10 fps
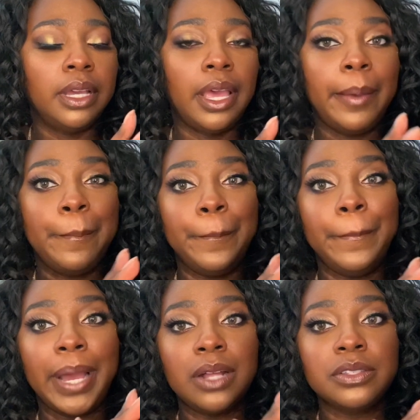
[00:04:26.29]
and
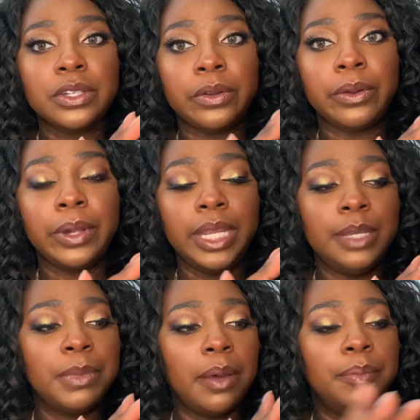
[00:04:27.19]
Bounce
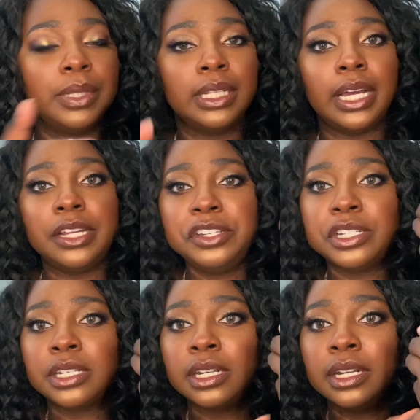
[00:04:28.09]
Cream Blush.